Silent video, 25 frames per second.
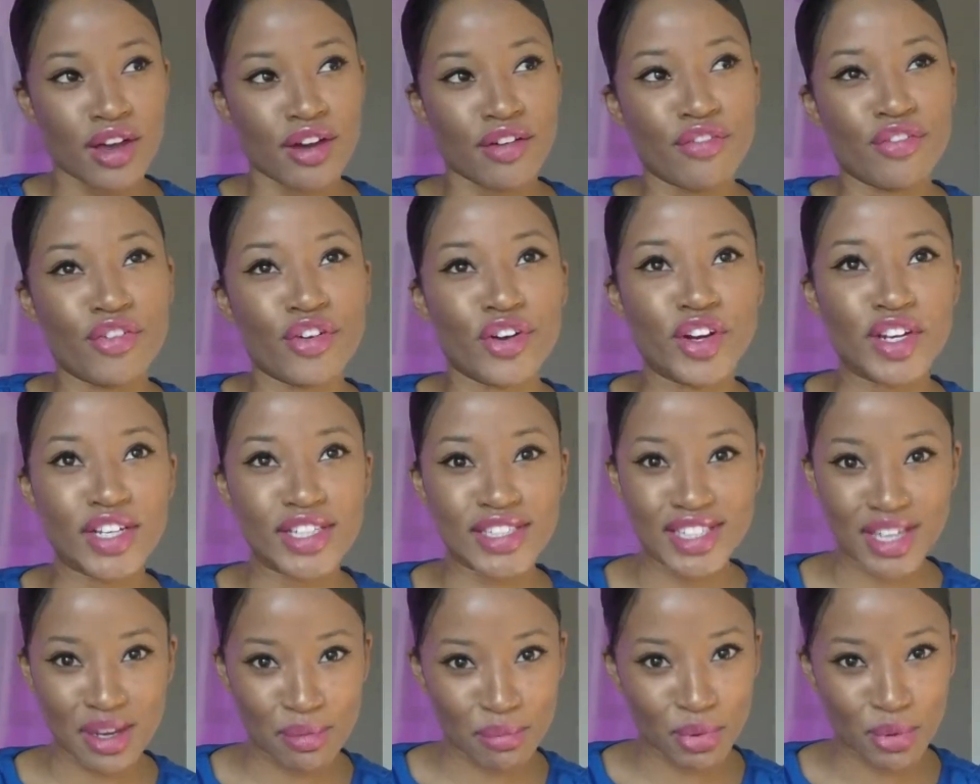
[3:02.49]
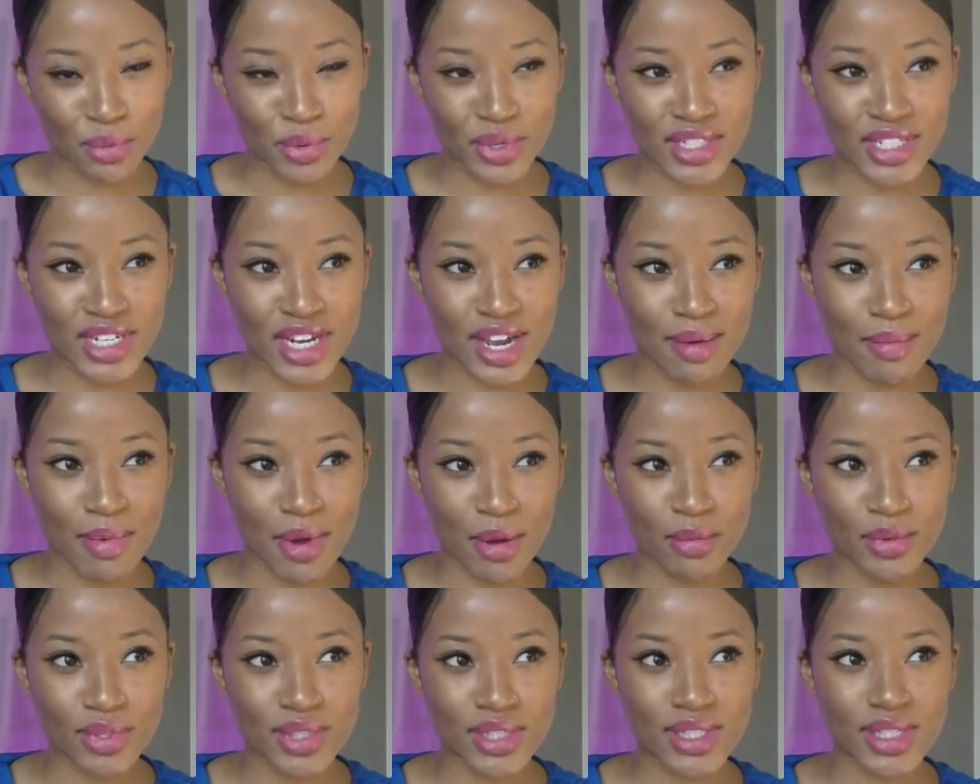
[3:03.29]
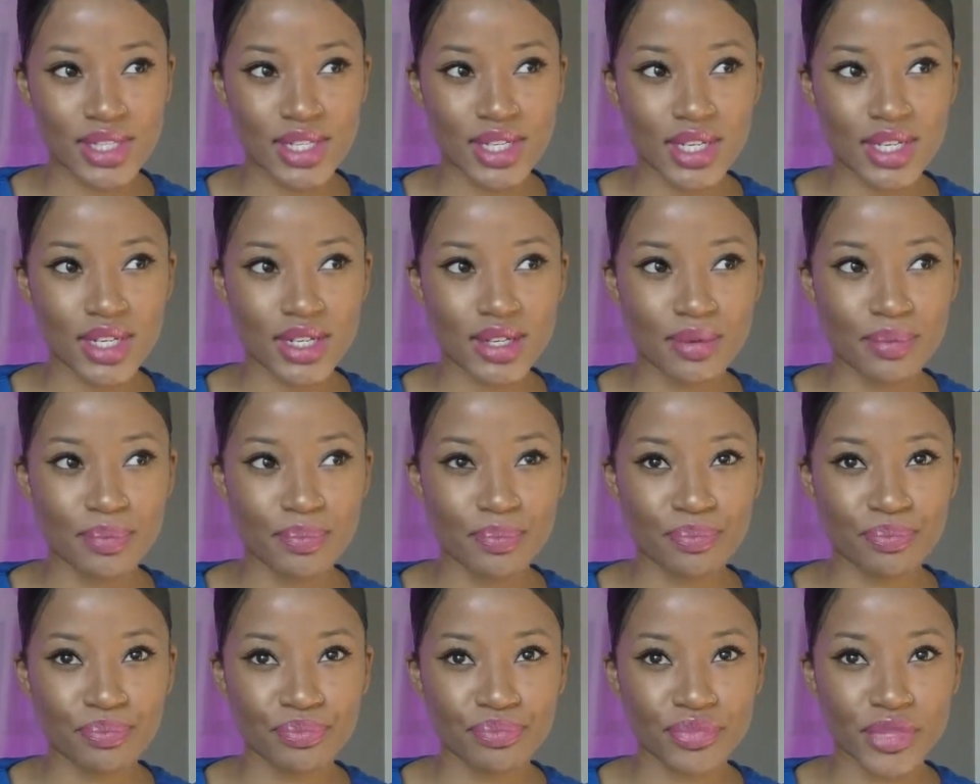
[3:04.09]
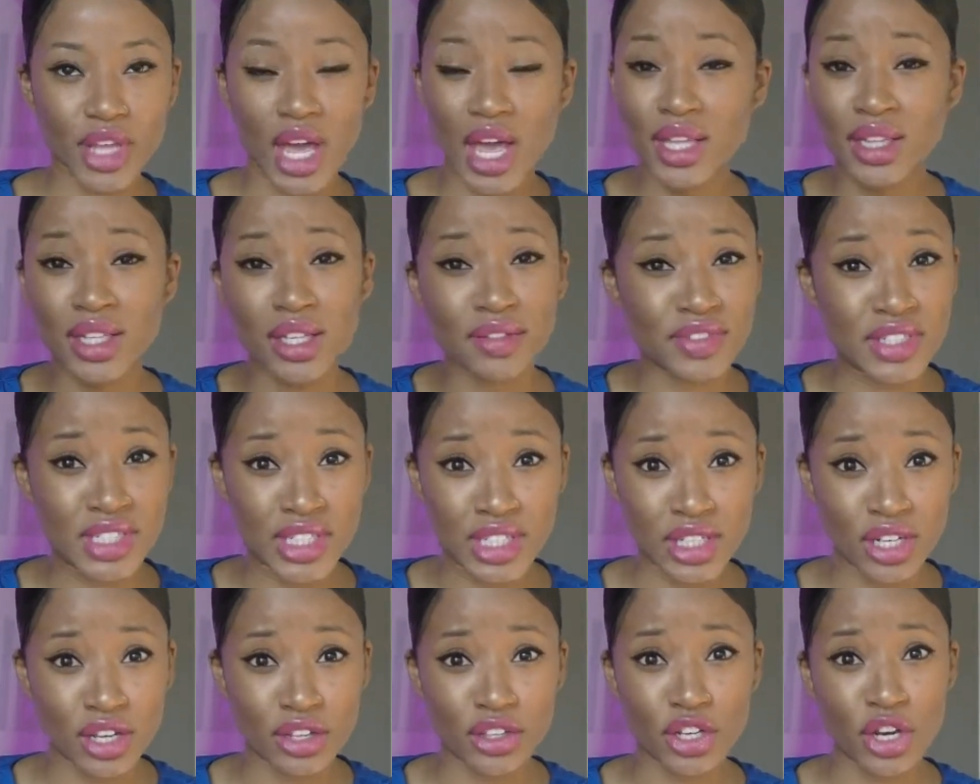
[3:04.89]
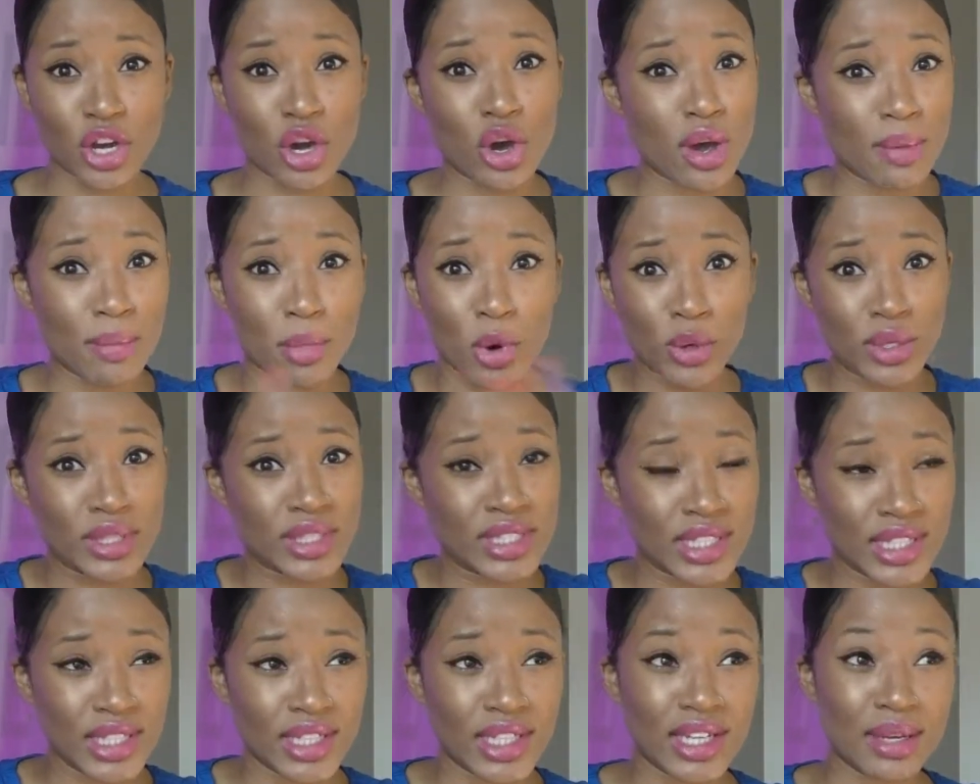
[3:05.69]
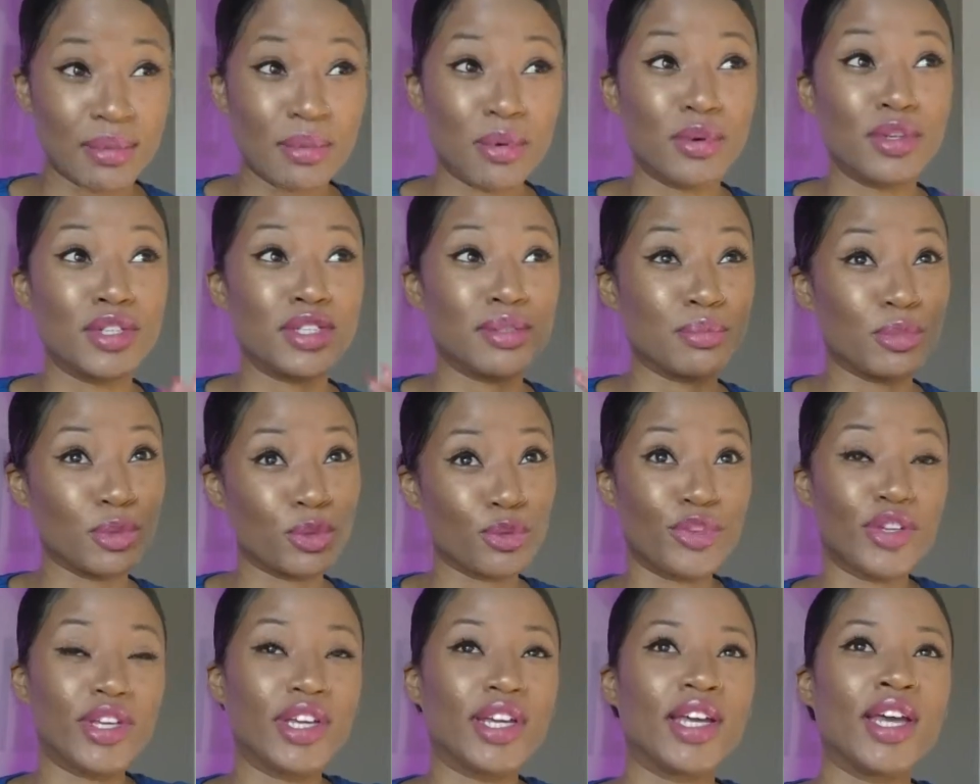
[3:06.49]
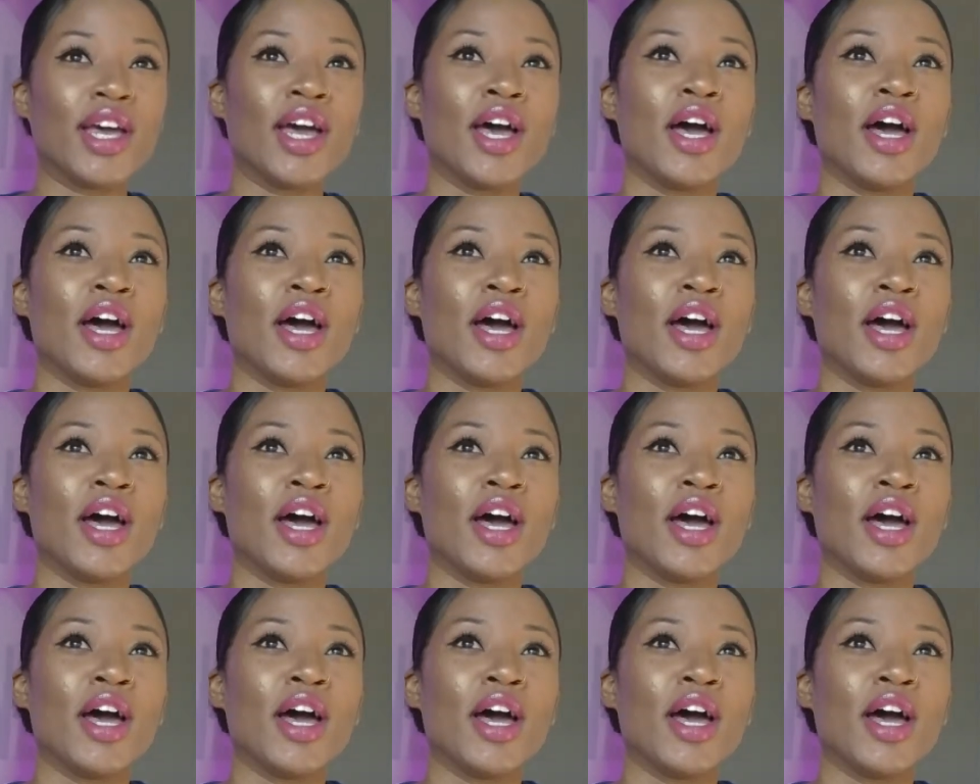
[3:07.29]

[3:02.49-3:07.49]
For example, one time I love to eat on the go. I'm always eating, I'm always moving.